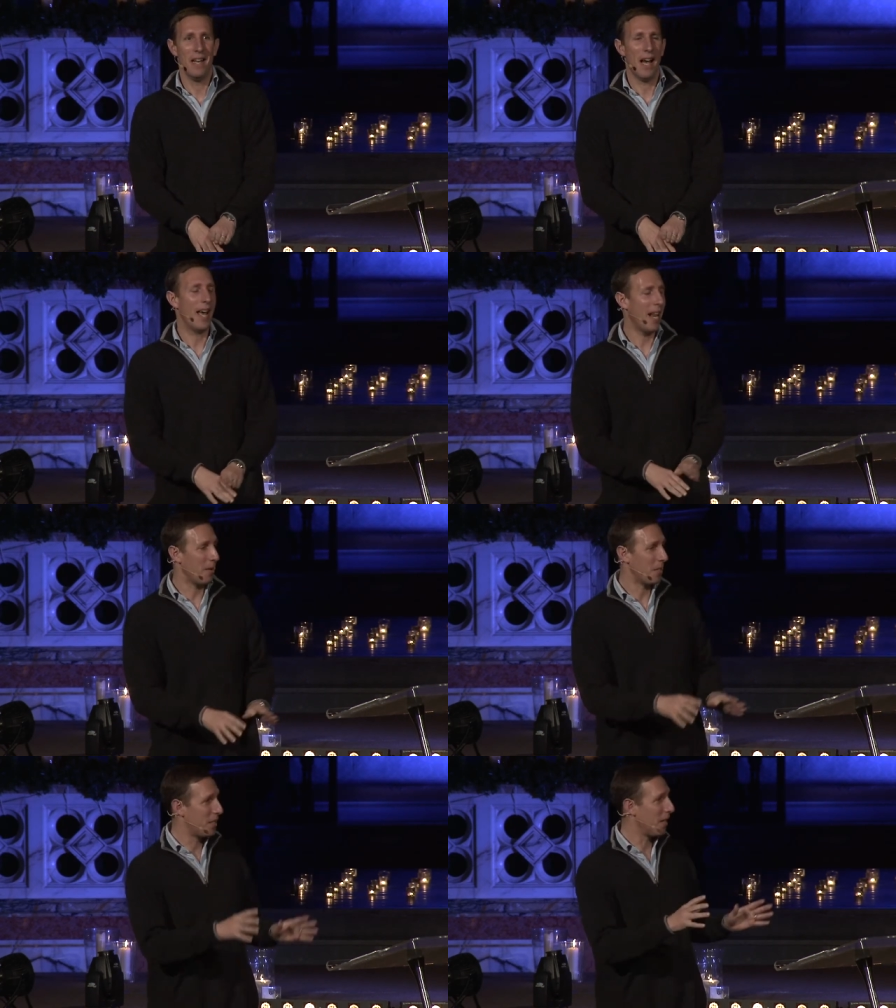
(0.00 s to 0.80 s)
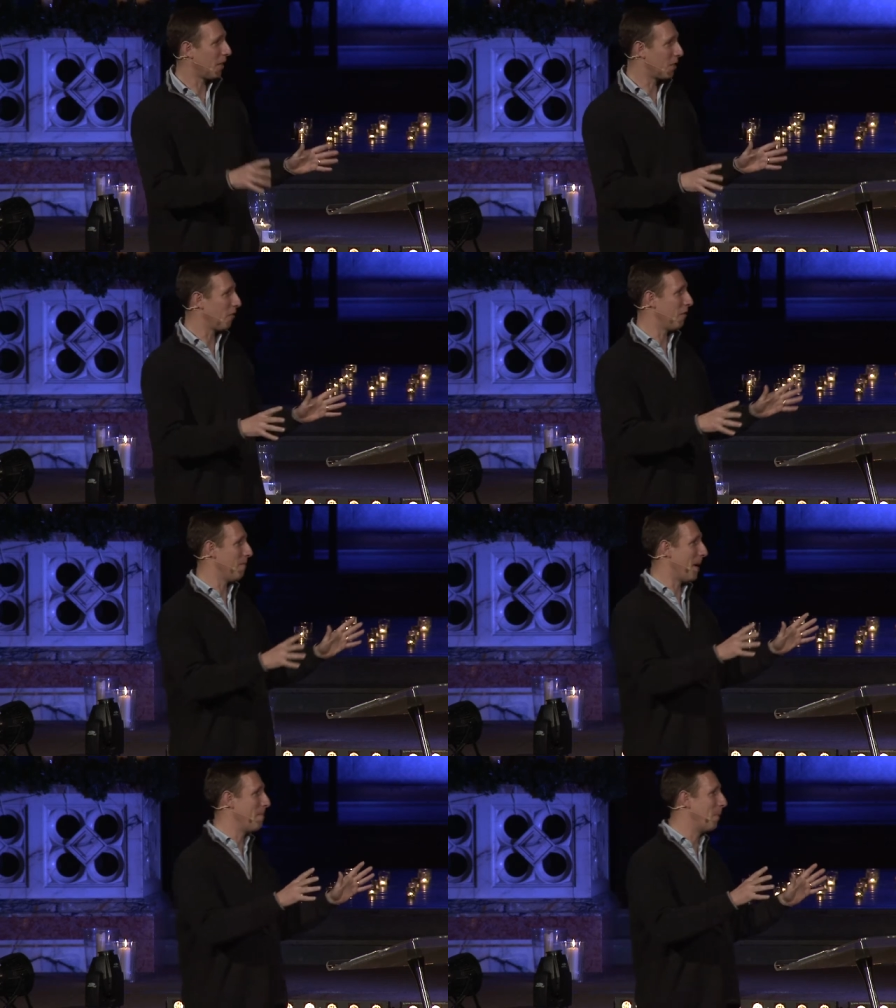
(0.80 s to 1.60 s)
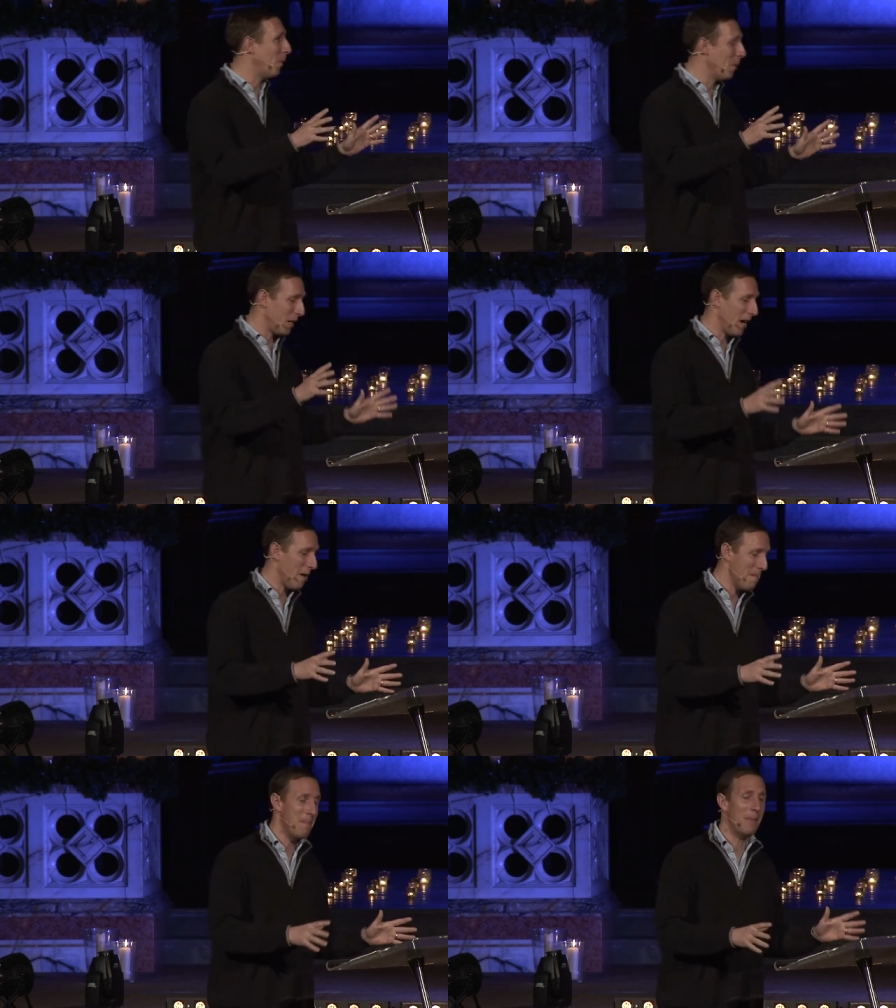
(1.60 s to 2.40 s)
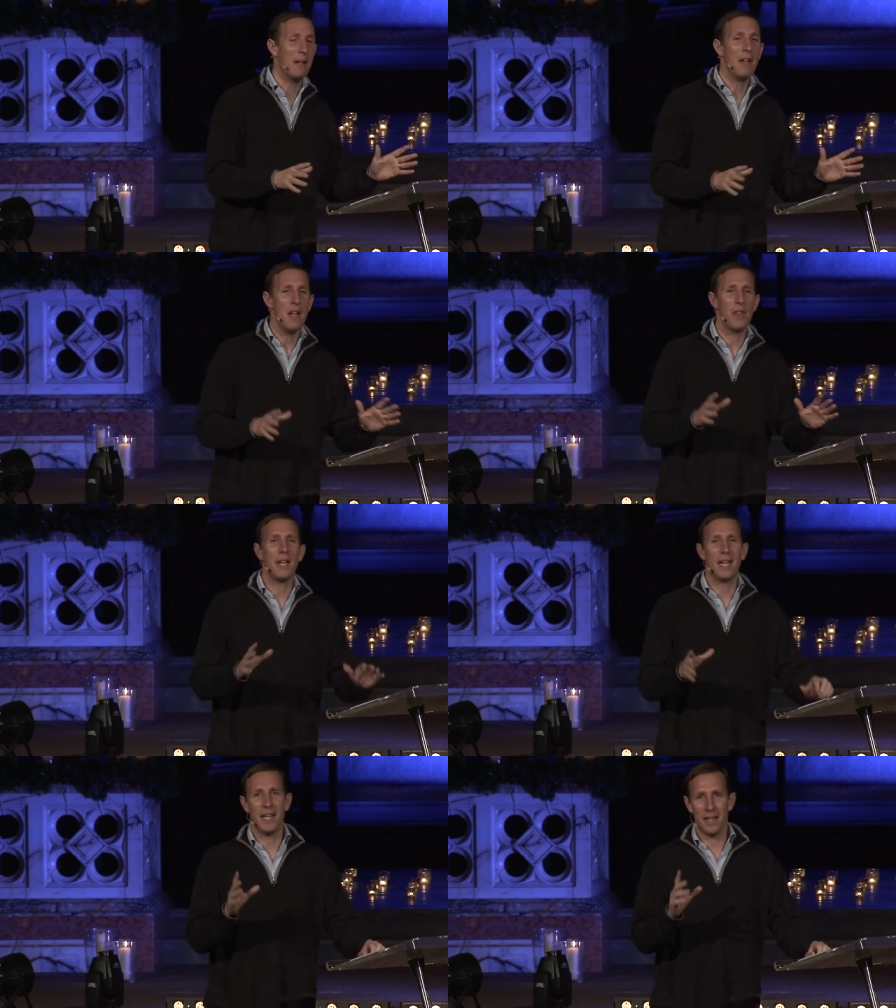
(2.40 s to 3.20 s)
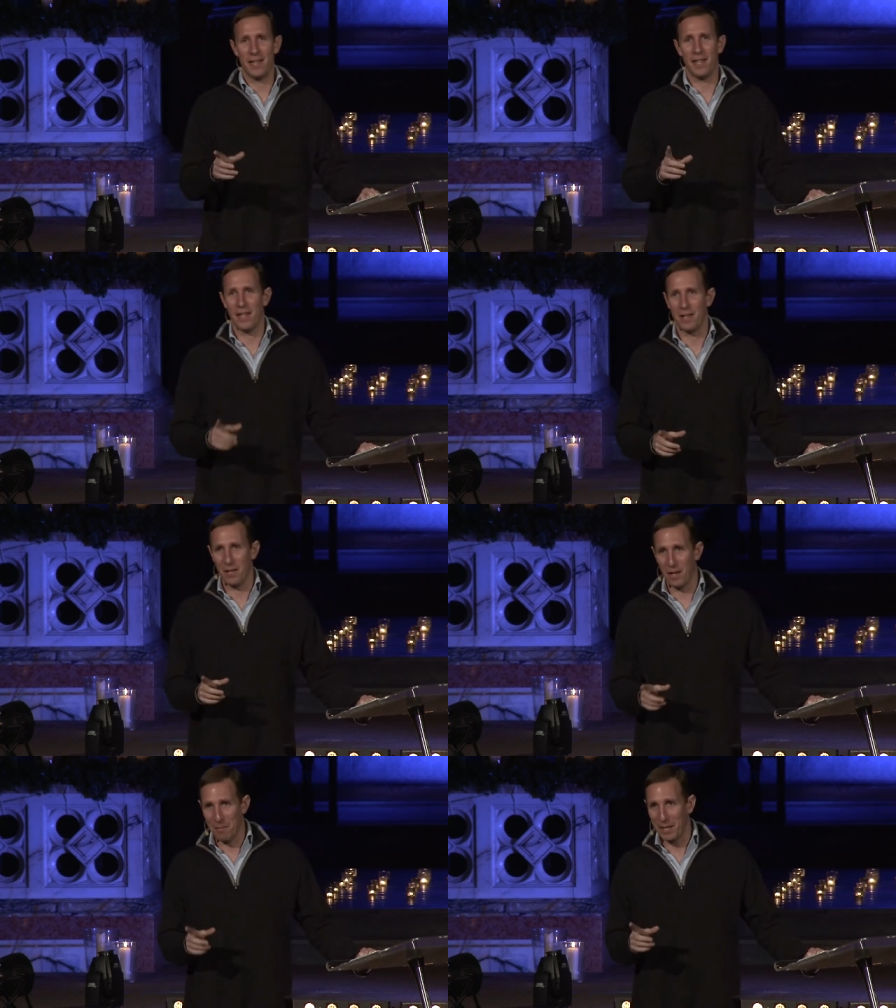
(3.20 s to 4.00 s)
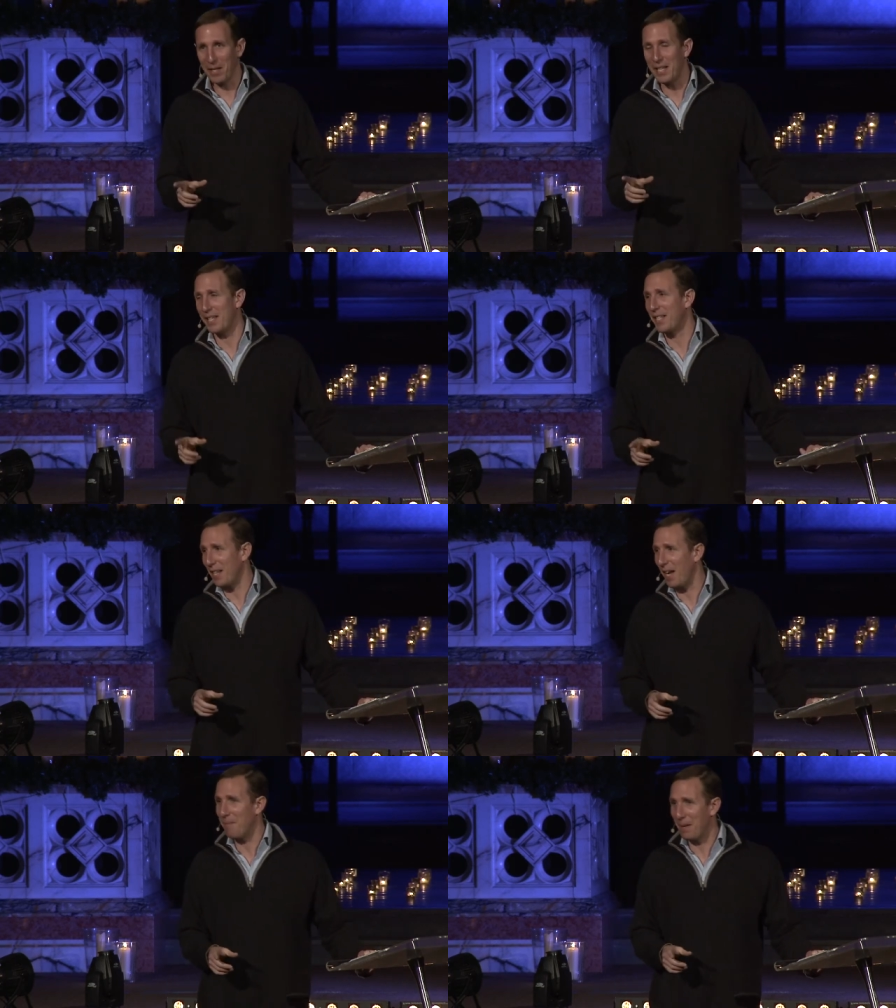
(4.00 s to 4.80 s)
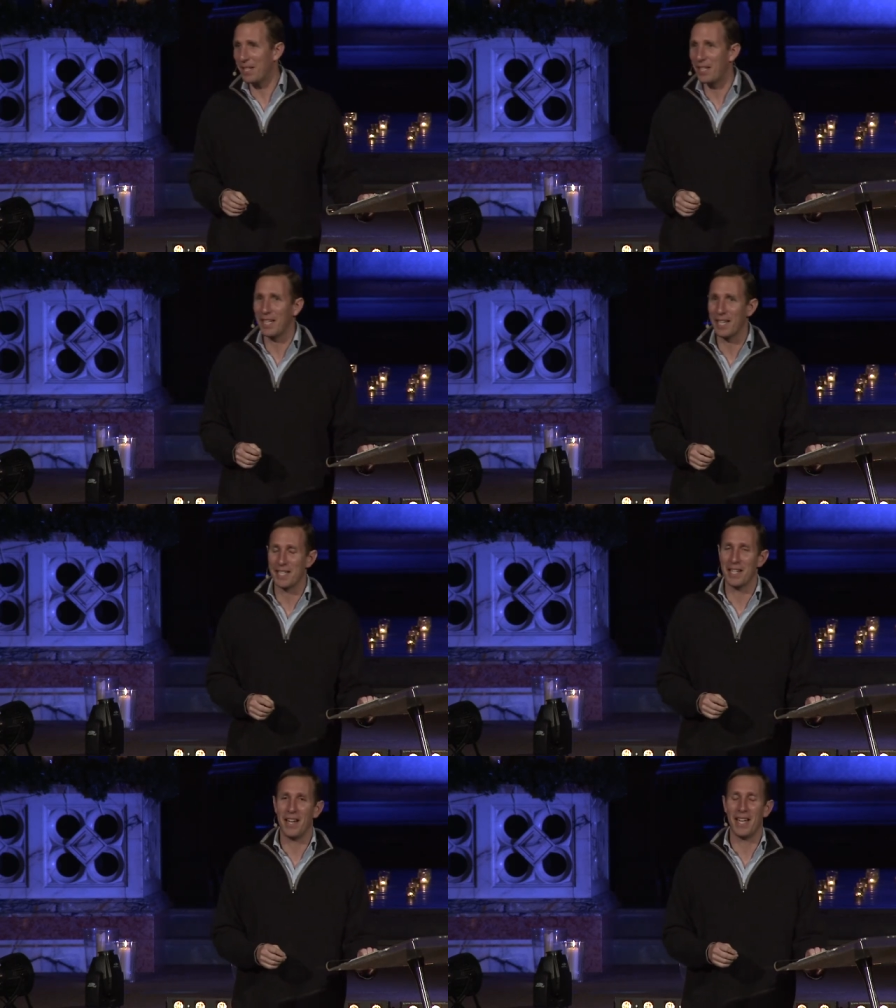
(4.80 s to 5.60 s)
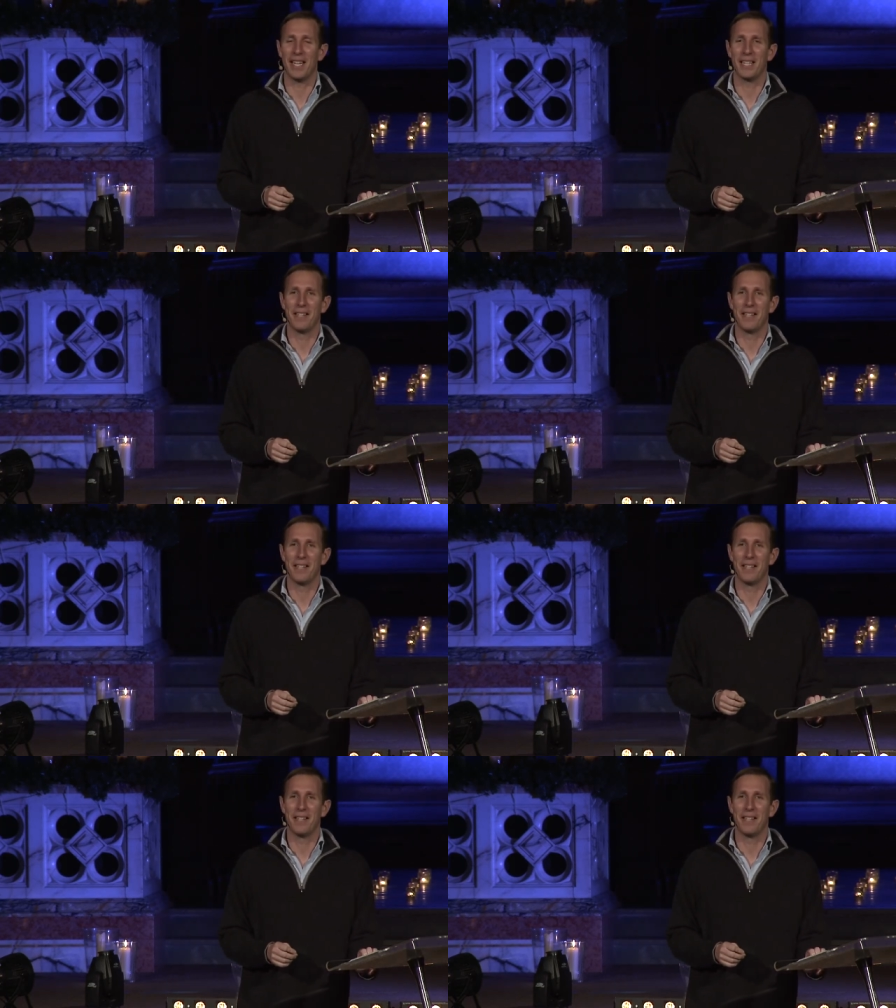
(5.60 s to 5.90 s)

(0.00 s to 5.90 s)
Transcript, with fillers: And, and I was sucked off of my board, and I remember thinking, oh my goodness, I'm actually going to die.